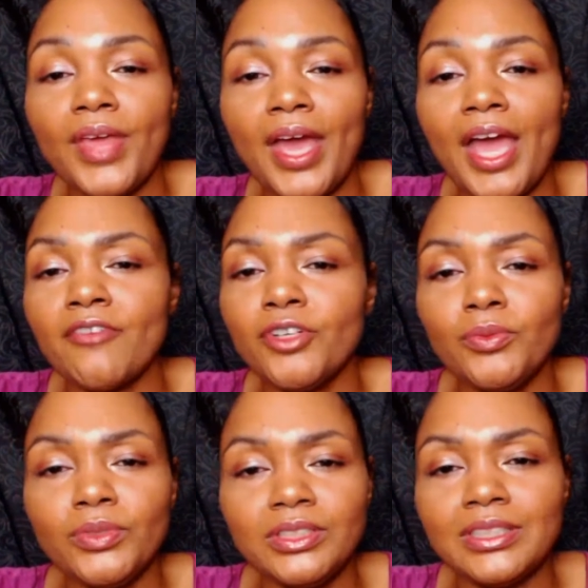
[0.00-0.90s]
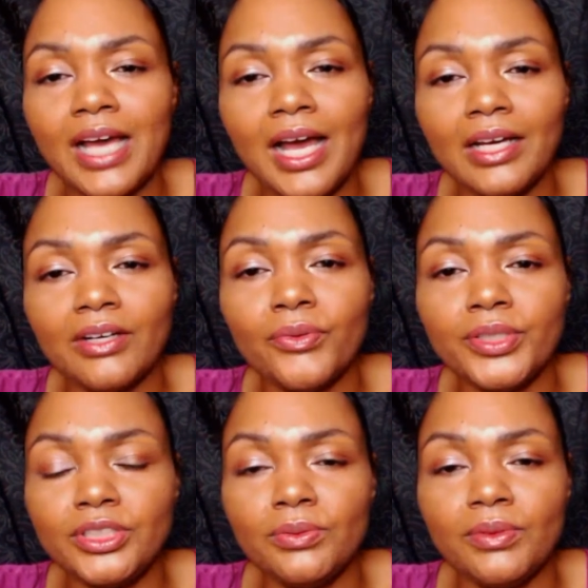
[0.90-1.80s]
that everyone's not
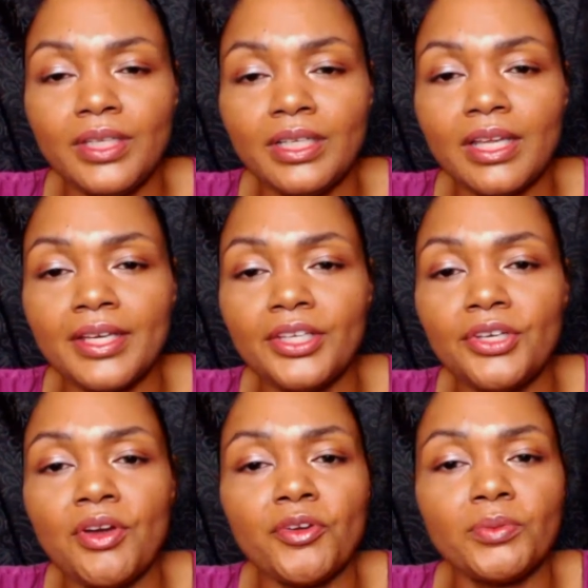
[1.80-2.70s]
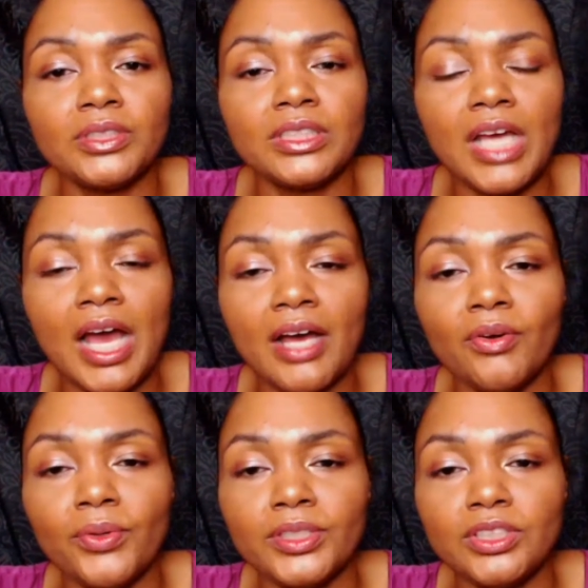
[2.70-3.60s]
going to think like you, everyone's
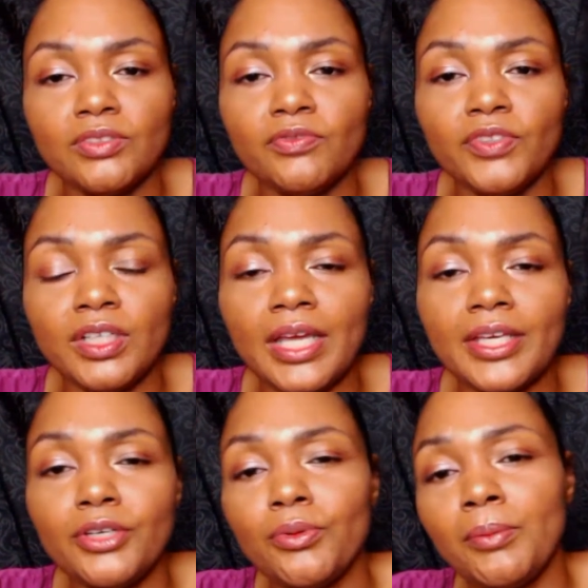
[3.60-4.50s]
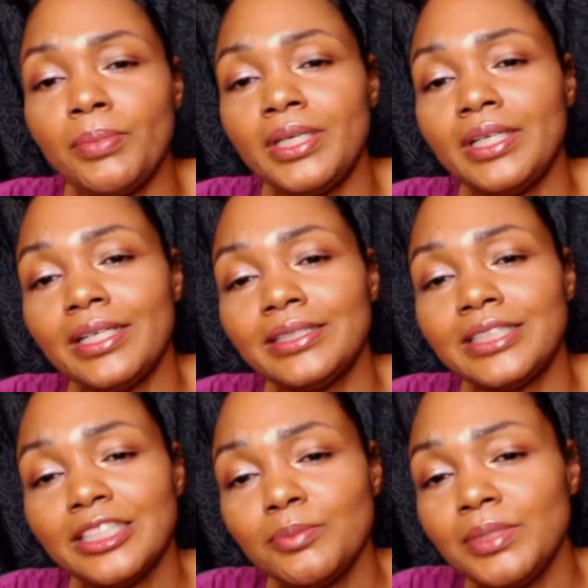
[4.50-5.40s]
not going to feel like you, and be
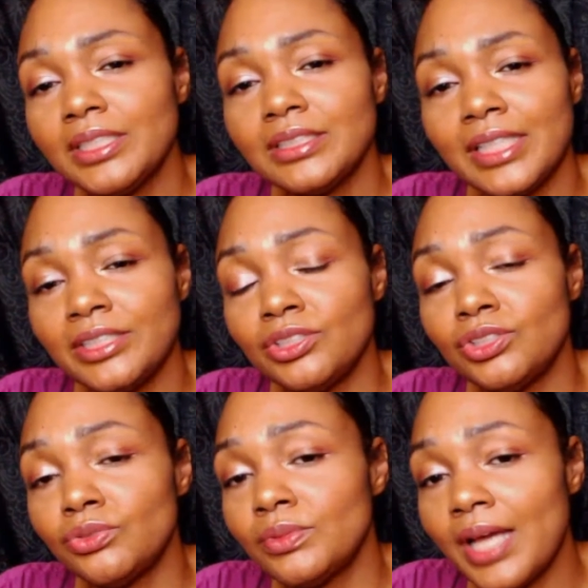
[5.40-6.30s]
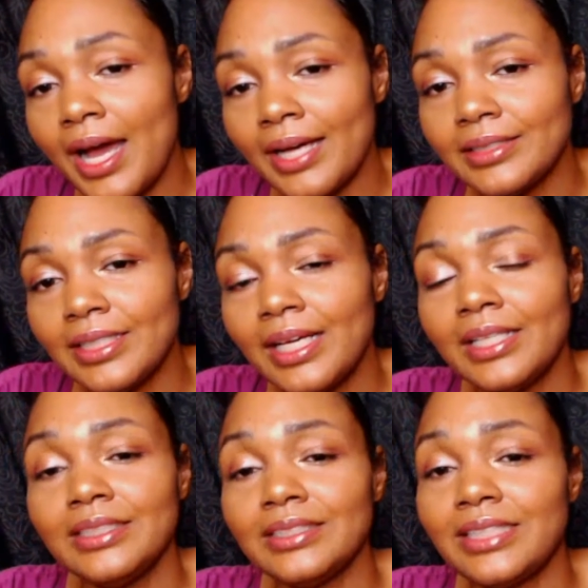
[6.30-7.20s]
just because they do not
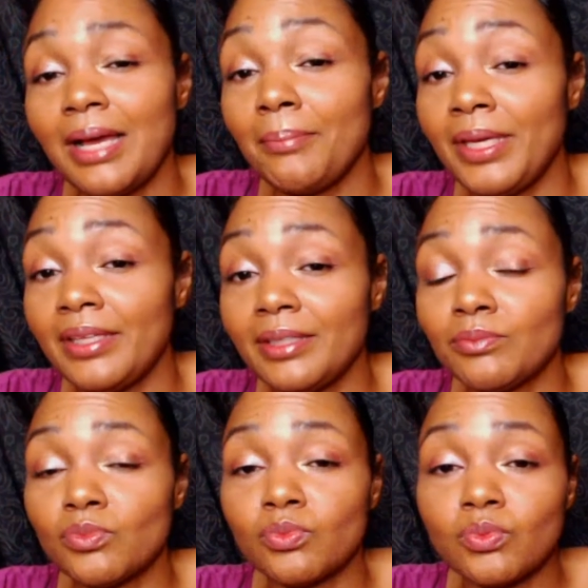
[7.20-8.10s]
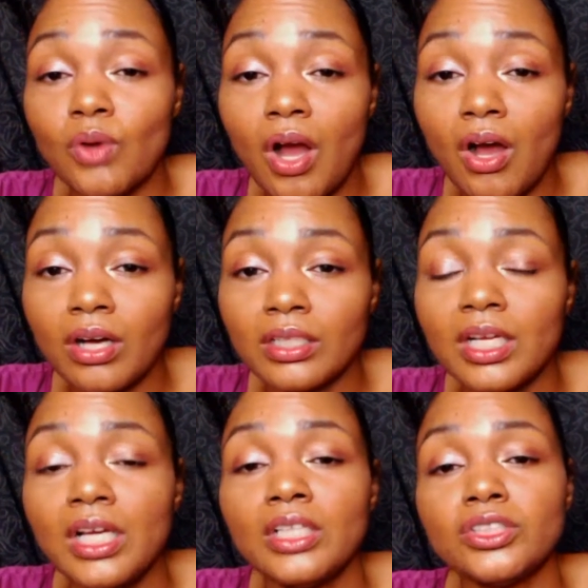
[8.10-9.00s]
does not make them wrong.
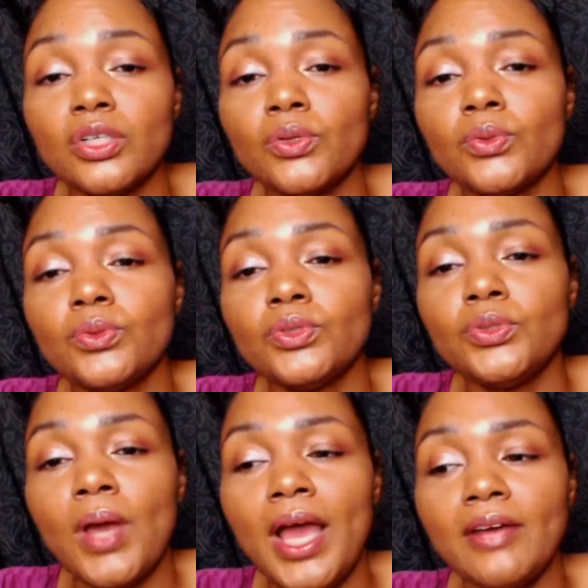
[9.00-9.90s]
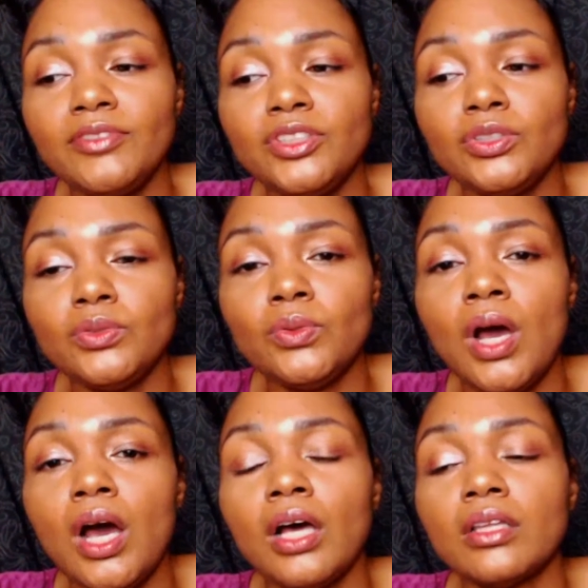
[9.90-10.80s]
So you have to
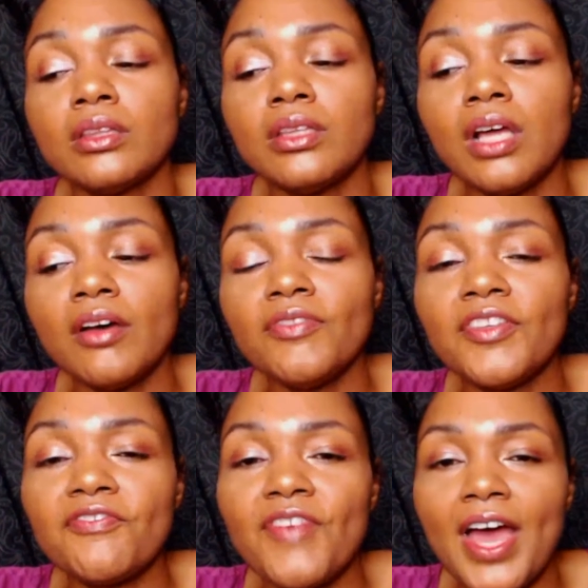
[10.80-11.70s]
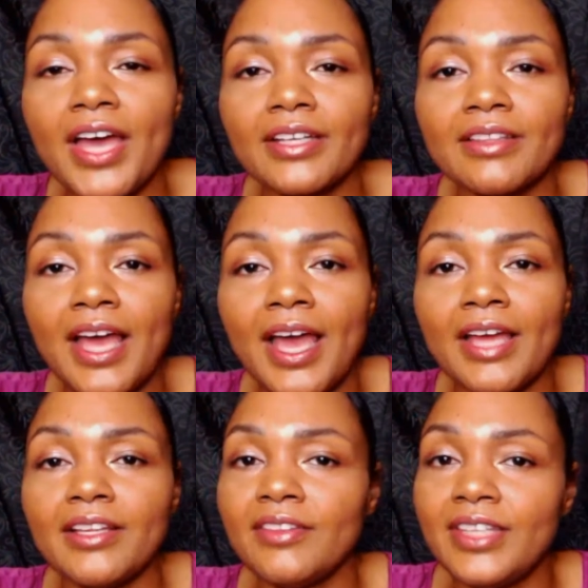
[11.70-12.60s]
love the fact
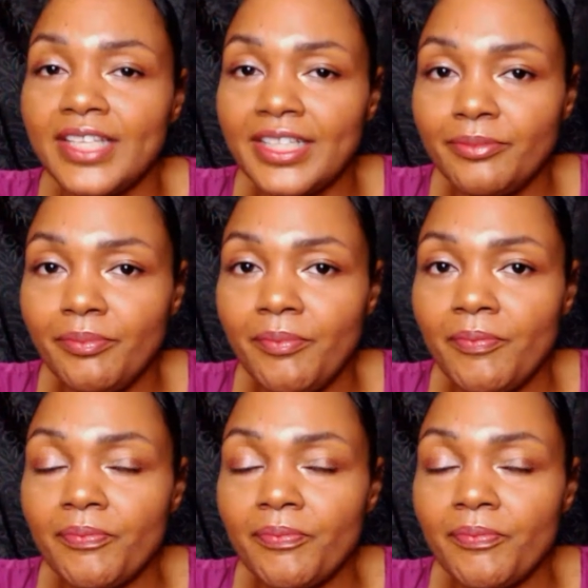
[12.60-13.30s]
that them